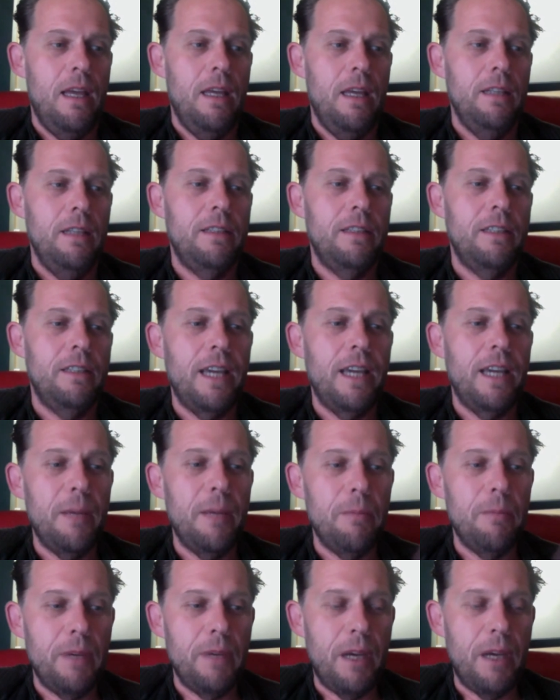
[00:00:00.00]
it
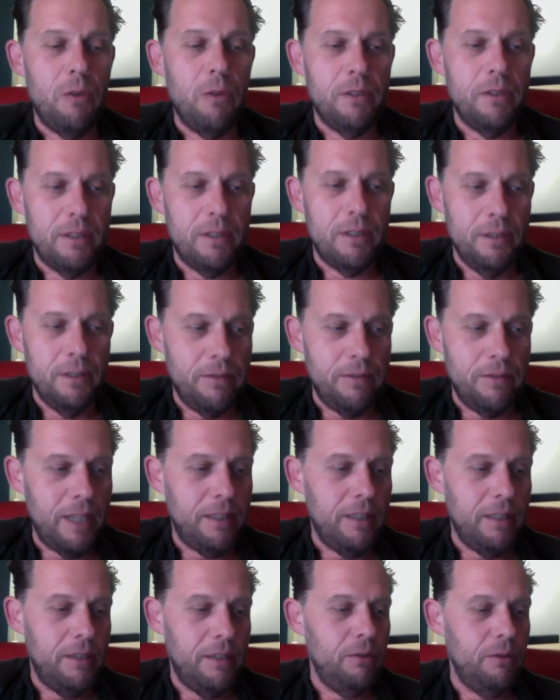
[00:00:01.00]
came. I was
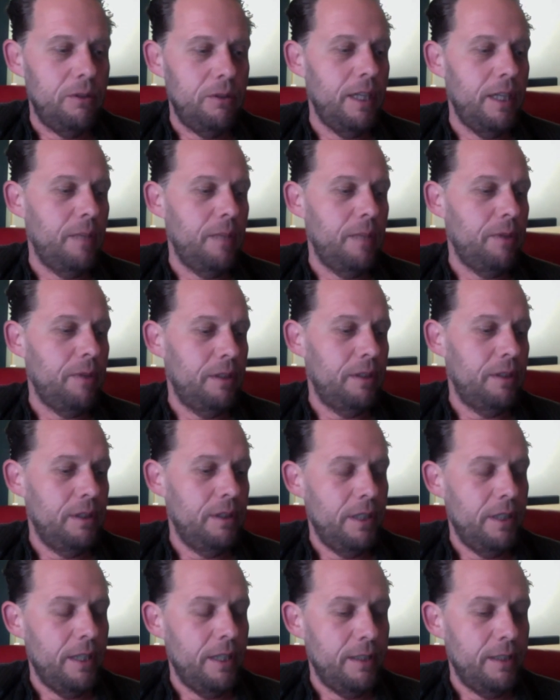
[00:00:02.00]
invited to take part
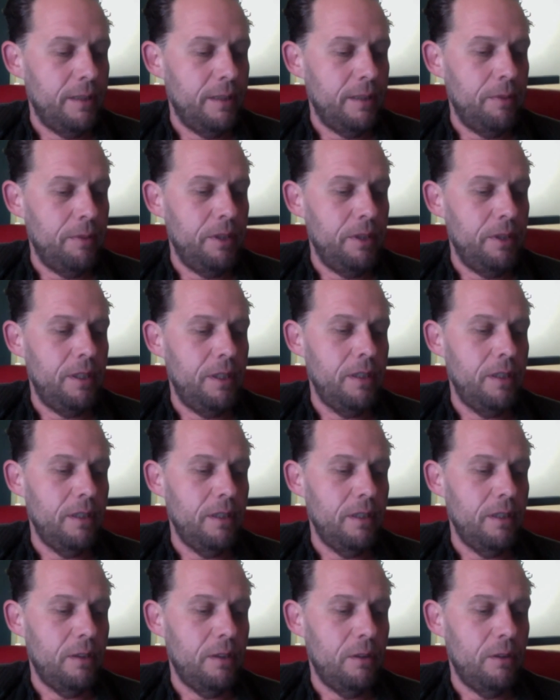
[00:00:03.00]
in the exhibition
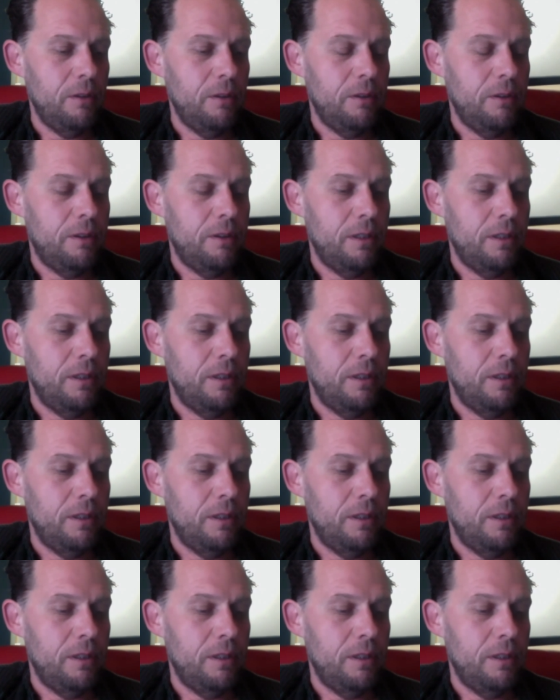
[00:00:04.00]
called